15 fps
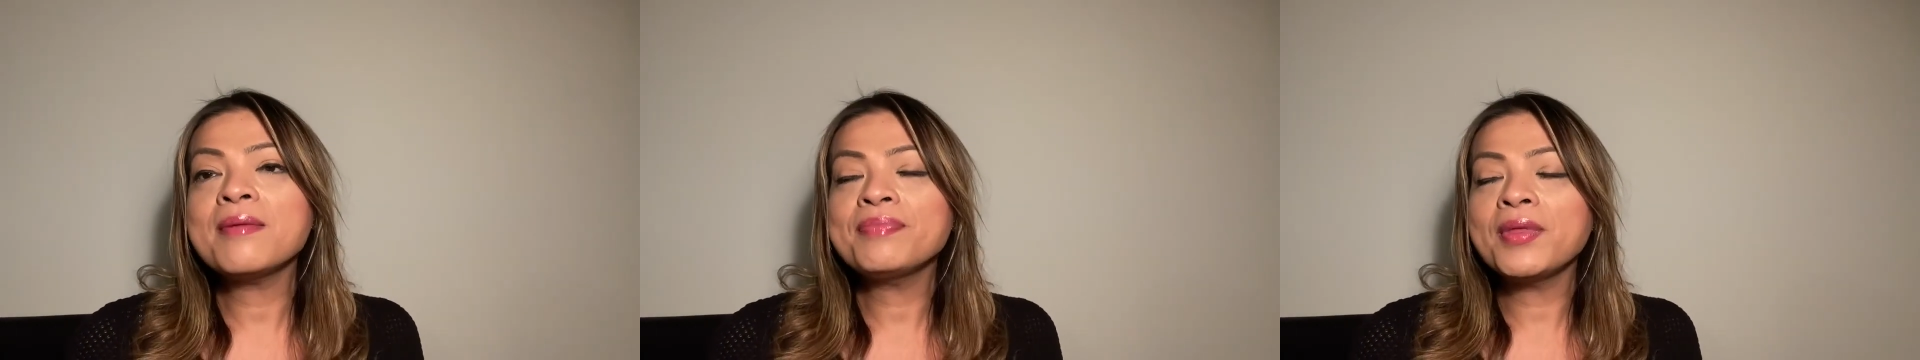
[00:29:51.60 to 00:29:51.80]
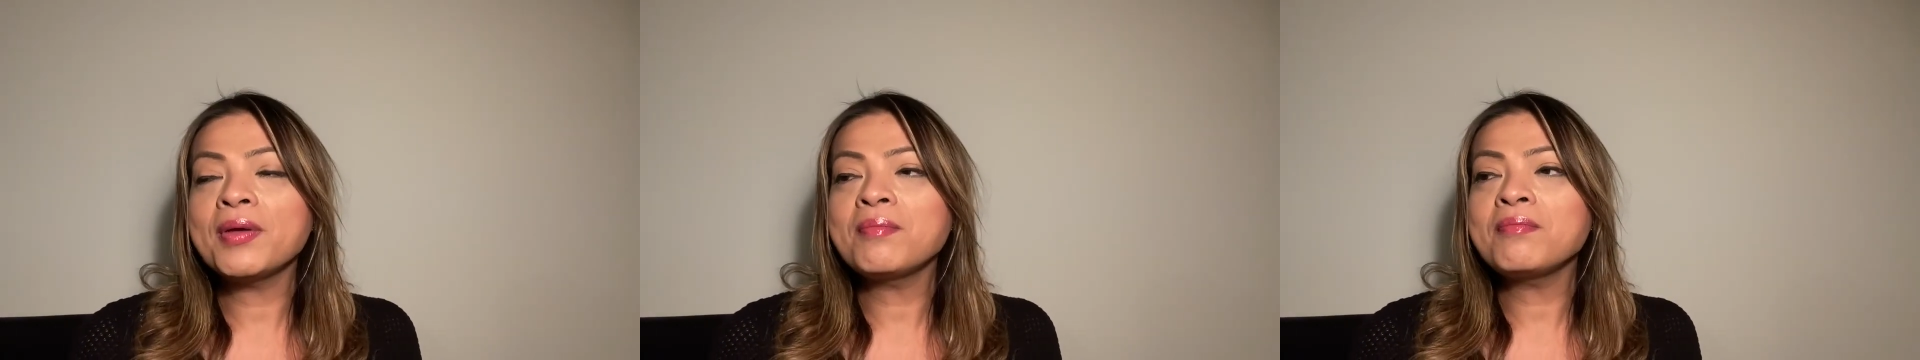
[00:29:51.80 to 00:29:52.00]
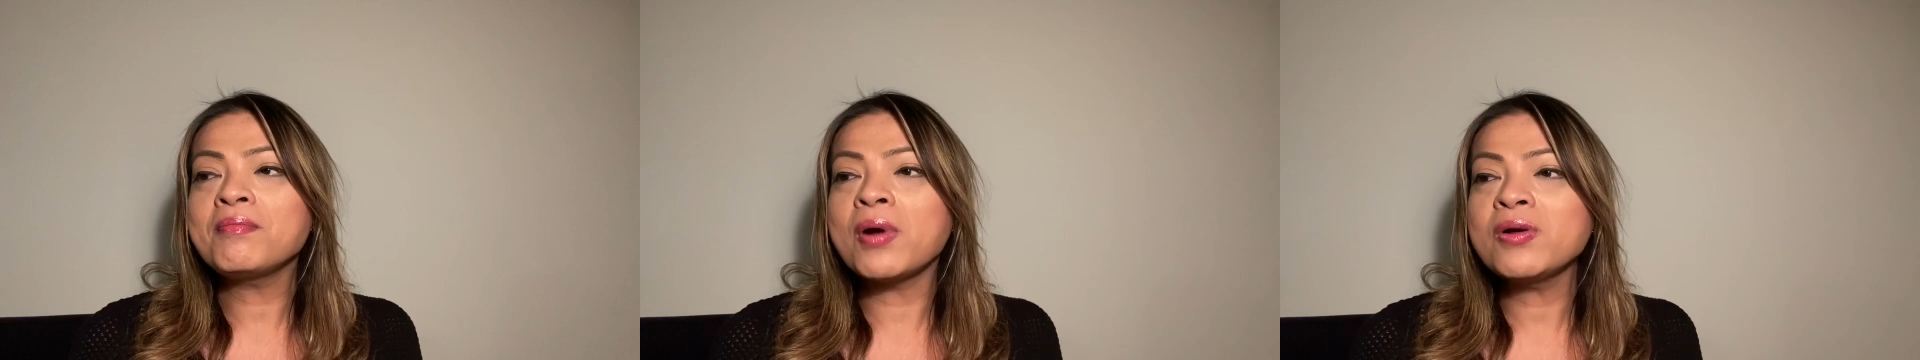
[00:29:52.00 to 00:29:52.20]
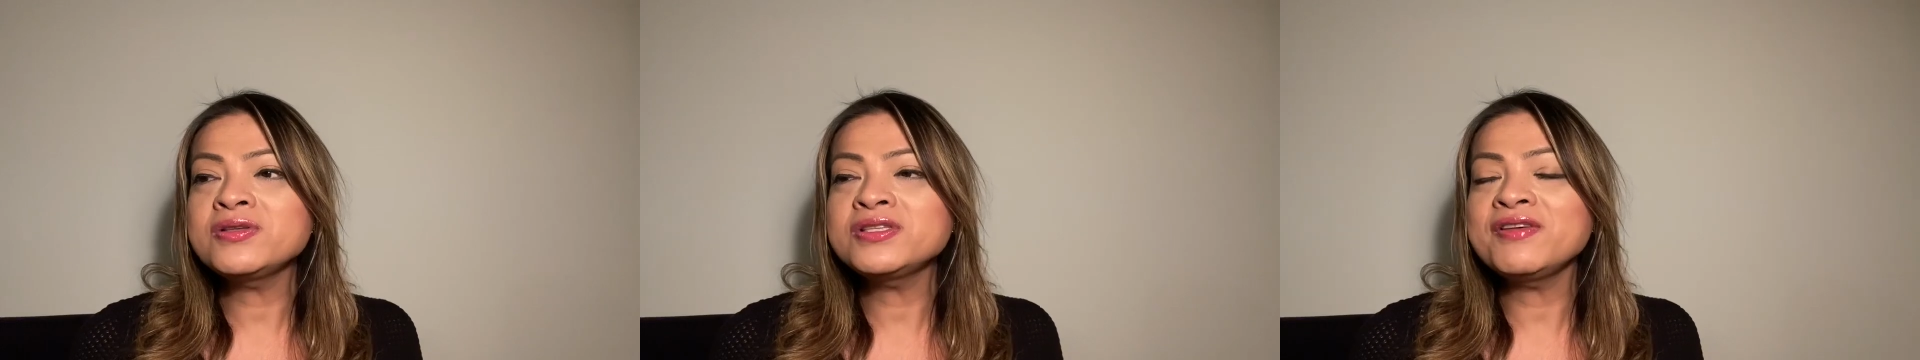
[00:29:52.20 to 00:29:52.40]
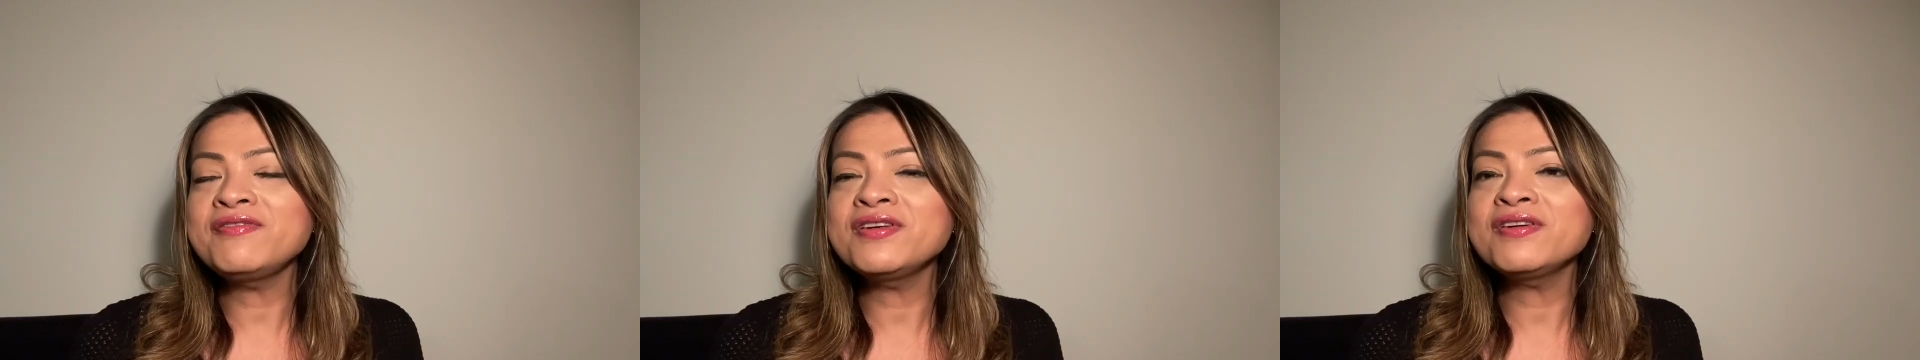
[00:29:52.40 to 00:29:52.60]

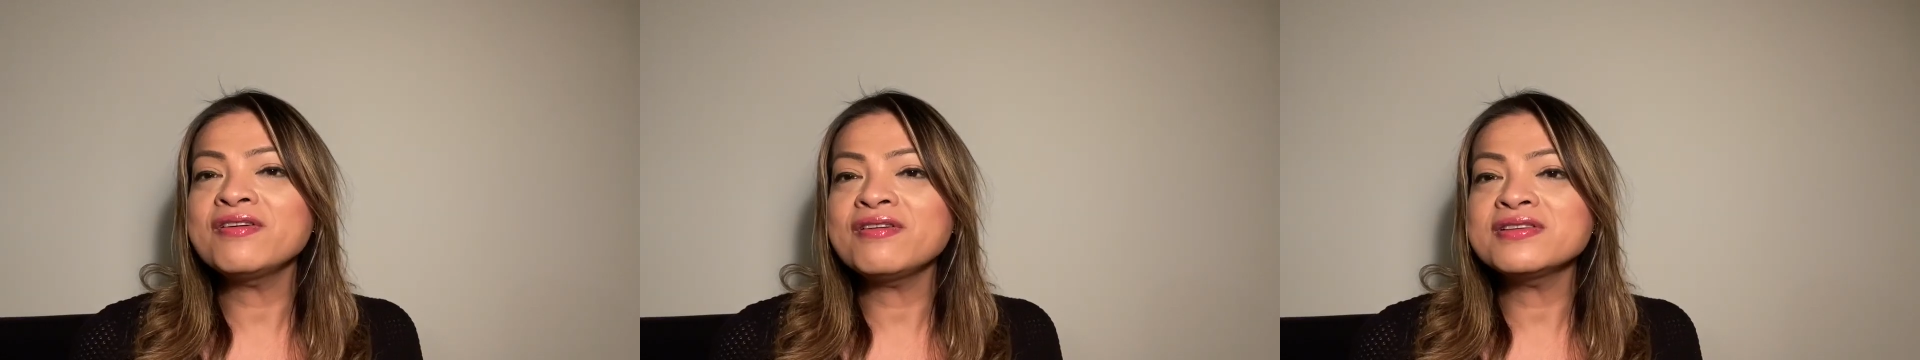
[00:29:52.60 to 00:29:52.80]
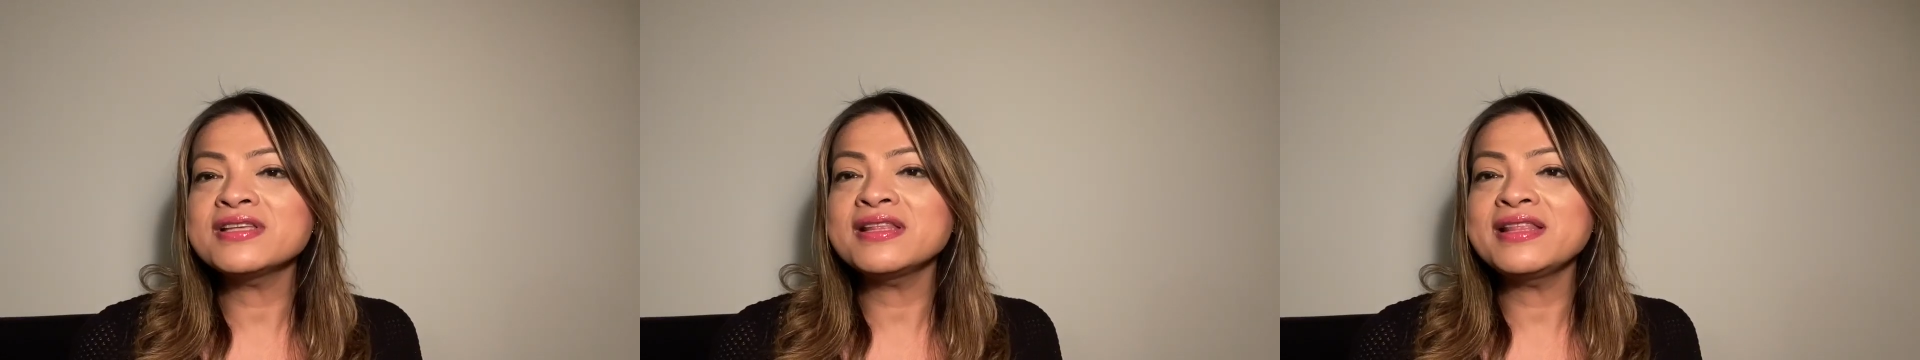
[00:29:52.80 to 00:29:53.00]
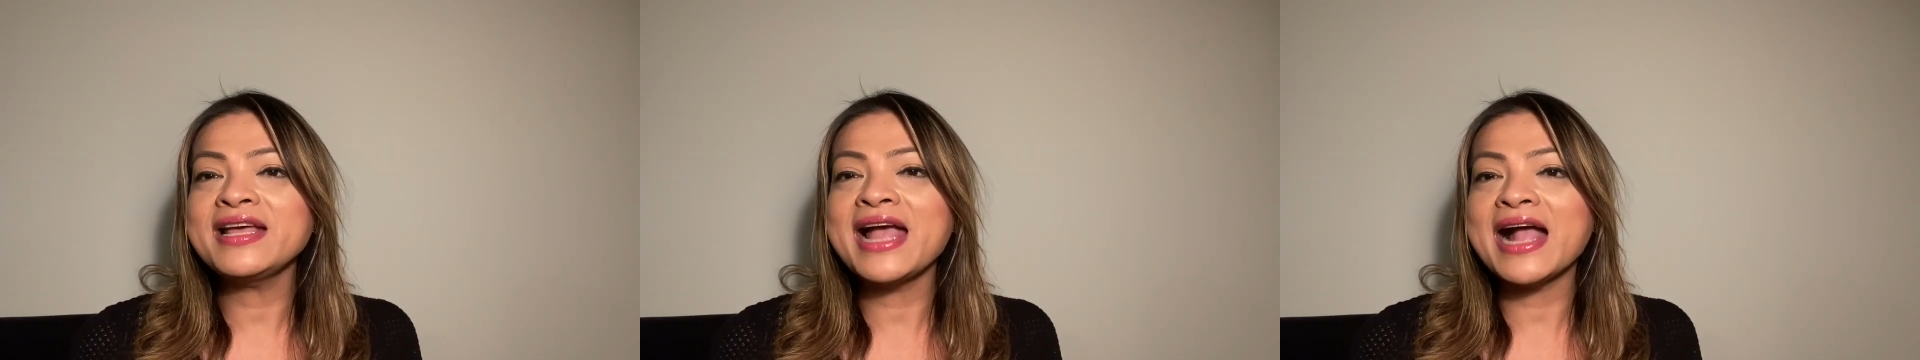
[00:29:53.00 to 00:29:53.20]
most of the girls that they